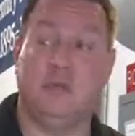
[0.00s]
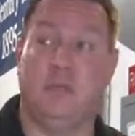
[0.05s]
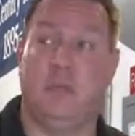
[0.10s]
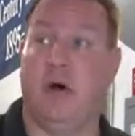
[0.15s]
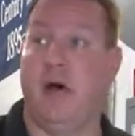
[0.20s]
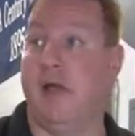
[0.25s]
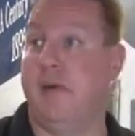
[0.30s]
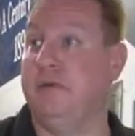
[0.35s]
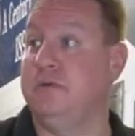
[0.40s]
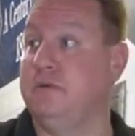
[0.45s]

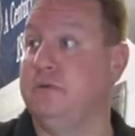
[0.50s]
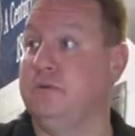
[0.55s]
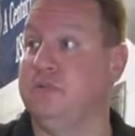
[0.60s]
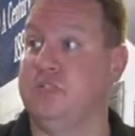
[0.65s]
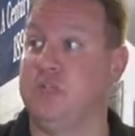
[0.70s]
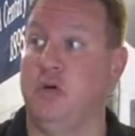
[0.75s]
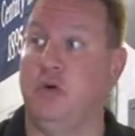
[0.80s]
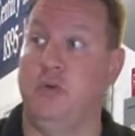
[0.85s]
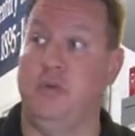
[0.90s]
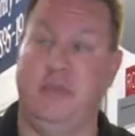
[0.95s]
But
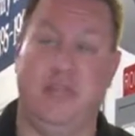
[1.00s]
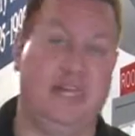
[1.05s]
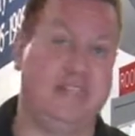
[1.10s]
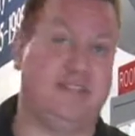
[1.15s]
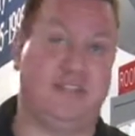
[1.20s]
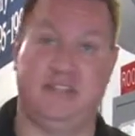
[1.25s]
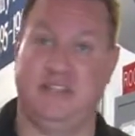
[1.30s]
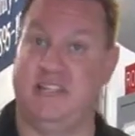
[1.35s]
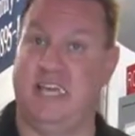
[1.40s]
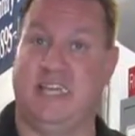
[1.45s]
so that's
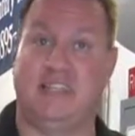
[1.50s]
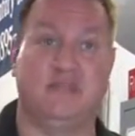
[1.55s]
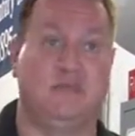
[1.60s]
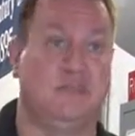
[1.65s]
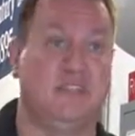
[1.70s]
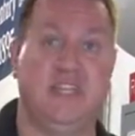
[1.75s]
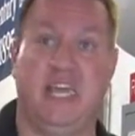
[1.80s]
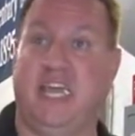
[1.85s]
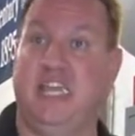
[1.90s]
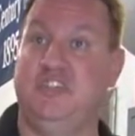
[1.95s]
going to take some
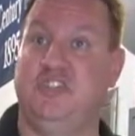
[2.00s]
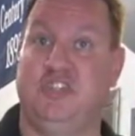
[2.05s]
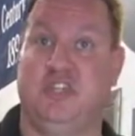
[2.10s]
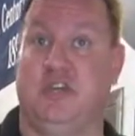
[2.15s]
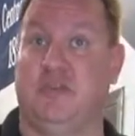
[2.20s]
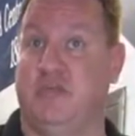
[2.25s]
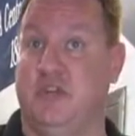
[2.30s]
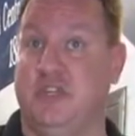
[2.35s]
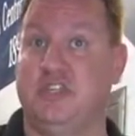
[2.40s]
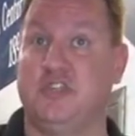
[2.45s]

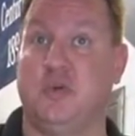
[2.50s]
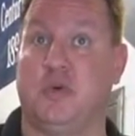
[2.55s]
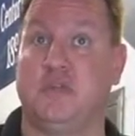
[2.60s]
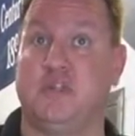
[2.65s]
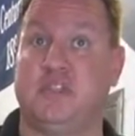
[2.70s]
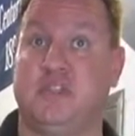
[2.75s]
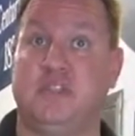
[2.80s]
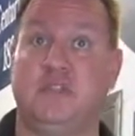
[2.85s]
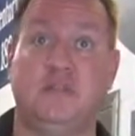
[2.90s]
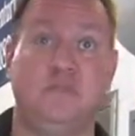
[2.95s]
staging of
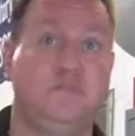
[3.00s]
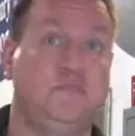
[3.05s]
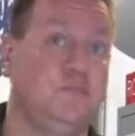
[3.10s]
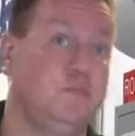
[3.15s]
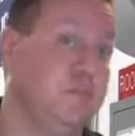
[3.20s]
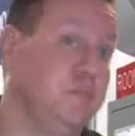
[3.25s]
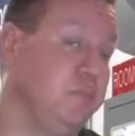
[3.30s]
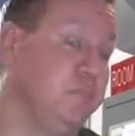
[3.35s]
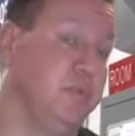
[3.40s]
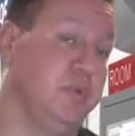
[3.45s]
resources.
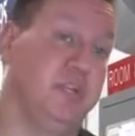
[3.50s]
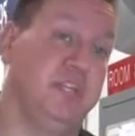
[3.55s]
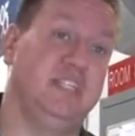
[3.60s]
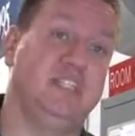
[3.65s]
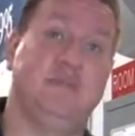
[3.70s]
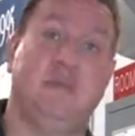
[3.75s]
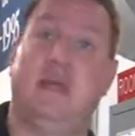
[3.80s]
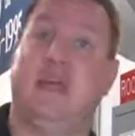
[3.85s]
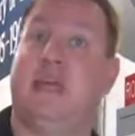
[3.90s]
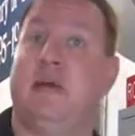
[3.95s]

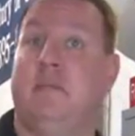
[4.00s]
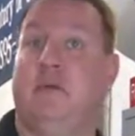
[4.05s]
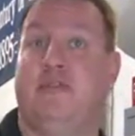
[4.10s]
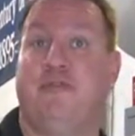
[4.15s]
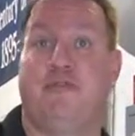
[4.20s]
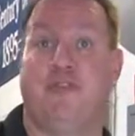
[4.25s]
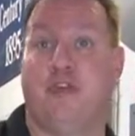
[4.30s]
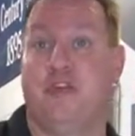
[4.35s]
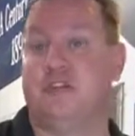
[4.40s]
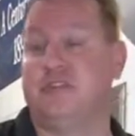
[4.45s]
Police may come in
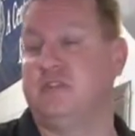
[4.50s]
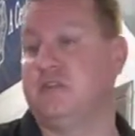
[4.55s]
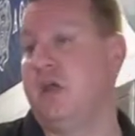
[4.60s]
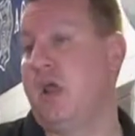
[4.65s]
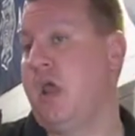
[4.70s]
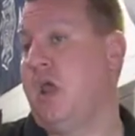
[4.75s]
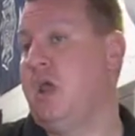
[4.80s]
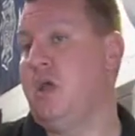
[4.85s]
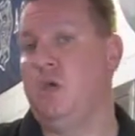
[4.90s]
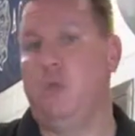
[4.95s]
first.
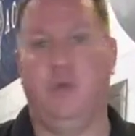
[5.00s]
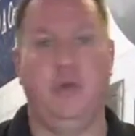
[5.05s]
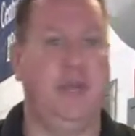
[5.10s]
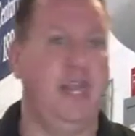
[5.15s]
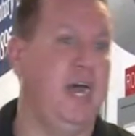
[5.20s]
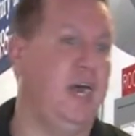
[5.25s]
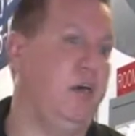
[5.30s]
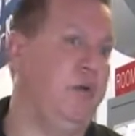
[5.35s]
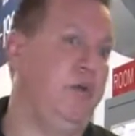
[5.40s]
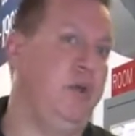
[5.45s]
We
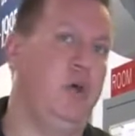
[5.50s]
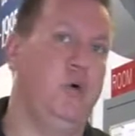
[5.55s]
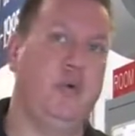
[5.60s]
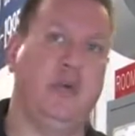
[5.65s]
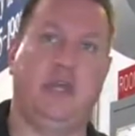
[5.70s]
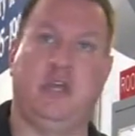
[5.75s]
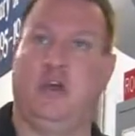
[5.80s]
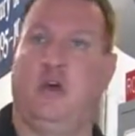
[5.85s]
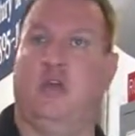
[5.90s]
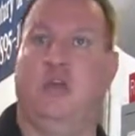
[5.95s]
now know
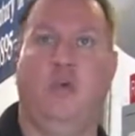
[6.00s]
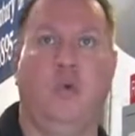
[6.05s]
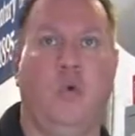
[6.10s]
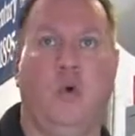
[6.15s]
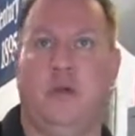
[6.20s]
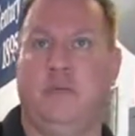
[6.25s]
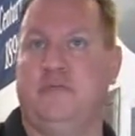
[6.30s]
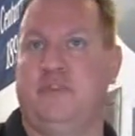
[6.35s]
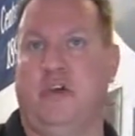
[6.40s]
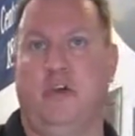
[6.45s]
we can go in the
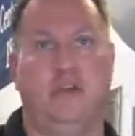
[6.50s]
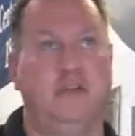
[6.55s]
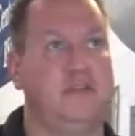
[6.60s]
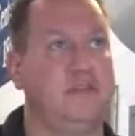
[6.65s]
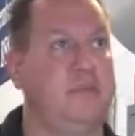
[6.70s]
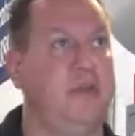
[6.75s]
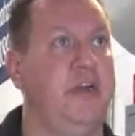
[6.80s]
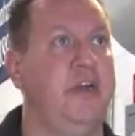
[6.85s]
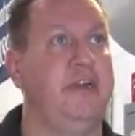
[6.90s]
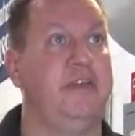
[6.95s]
warm zone in
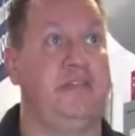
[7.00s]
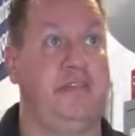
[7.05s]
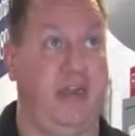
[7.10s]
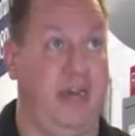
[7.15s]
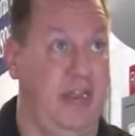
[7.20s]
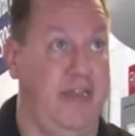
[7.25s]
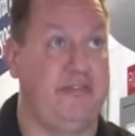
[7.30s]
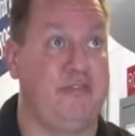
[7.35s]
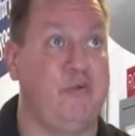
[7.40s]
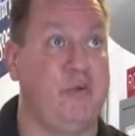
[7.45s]
some areas,
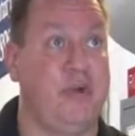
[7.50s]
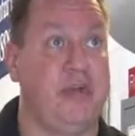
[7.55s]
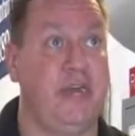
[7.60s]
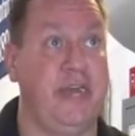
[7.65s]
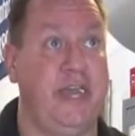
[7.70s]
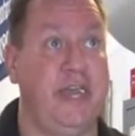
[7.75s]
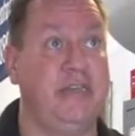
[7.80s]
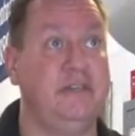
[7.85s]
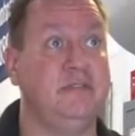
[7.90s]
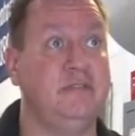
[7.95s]
not everywhere
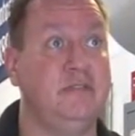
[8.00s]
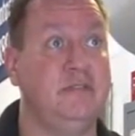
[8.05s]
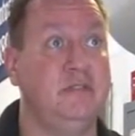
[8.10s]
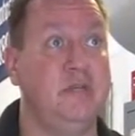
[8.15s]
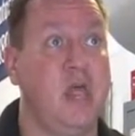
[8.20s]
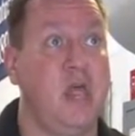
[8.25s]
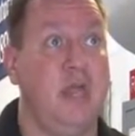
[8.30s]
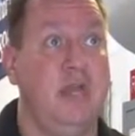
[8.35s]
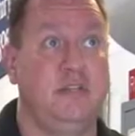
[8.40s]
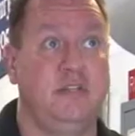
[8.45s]
yet.
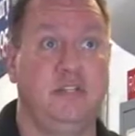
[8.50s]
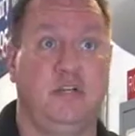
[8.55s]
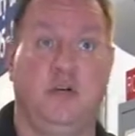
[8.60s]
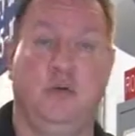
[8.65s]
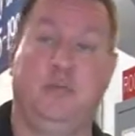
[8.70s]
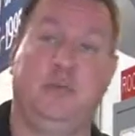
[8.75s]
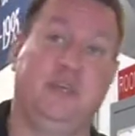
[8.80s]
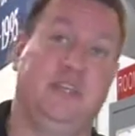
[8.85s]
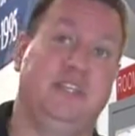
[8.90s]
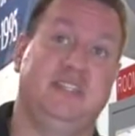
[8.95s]

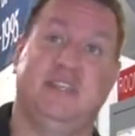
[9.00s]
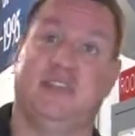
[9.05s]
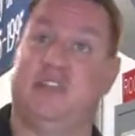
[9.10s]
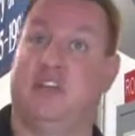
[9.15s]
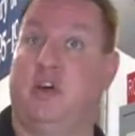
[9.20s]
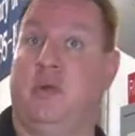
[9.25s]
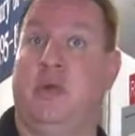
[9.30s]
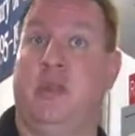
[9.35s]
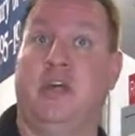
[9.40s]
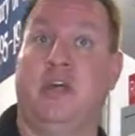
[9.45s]
So police have
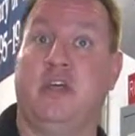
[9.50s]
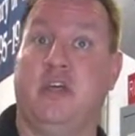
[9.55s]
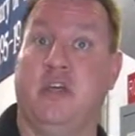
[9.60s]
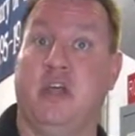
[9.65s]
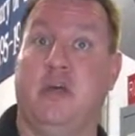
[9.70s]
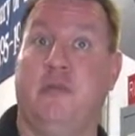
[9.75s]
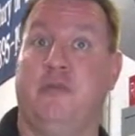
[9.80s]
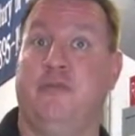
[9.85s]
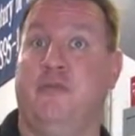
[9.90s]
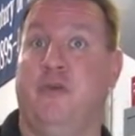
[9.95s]
to go in and
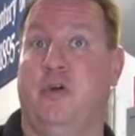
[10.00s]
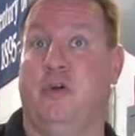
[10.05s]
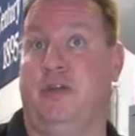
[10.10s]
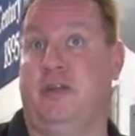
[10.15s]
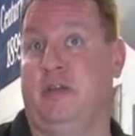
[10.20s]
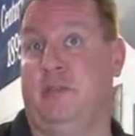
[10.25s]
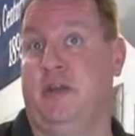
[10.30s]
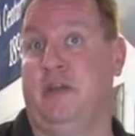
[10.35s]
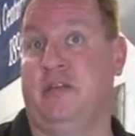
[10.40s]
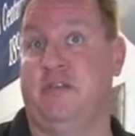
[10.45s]
clear before you
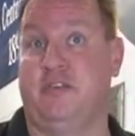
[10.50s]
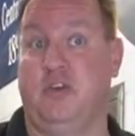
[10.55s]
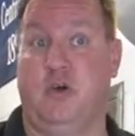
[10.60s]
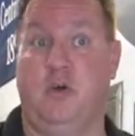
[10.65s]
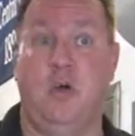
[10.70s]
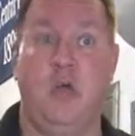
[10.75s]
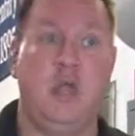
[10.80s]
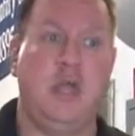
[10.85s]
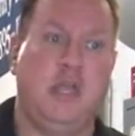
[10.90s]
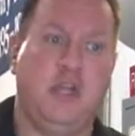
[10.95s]
come in. So
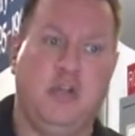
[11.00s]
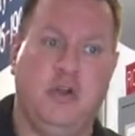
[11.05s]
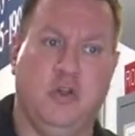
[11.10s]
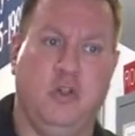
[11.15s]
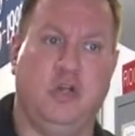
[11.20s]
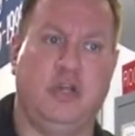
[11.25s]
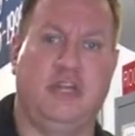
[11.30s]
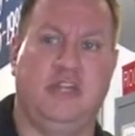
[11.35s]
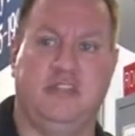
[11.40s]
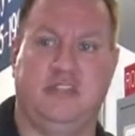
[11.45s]
you're
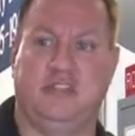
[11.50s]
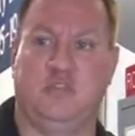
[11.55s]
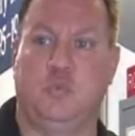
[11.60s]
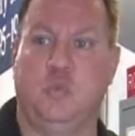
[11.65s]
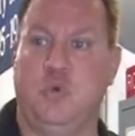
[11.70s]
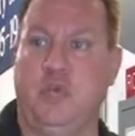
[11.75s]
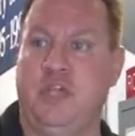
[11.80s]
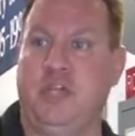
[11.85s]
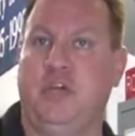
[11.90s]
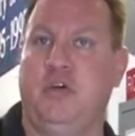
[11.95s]
looking at this
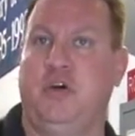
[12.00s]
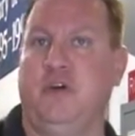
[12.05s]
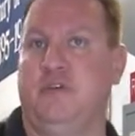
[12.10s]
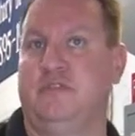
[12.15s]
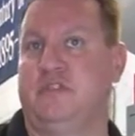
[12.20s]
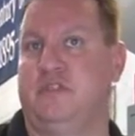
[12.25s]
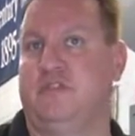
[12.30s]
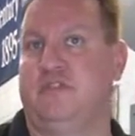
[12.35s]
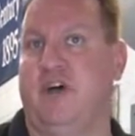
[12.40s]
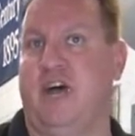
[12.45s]
window
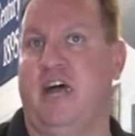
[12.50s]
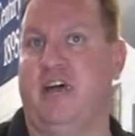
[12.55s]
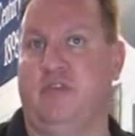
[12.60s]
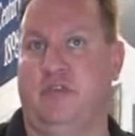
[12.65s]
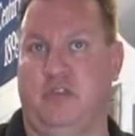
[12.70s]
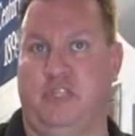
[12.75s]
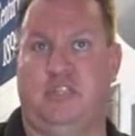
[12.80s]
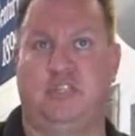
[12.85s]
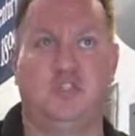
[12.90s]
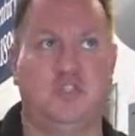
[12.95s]
of
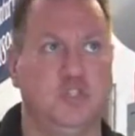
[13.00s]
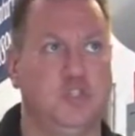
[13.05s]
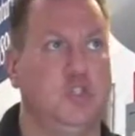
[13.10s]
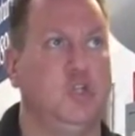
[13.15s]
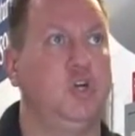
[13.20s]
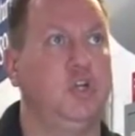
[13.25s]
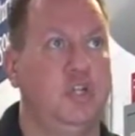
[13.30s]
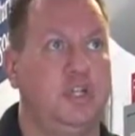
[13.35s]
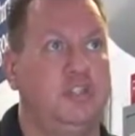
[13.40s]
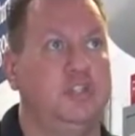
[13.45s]
survival that's
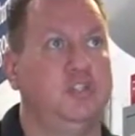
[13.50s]
slowly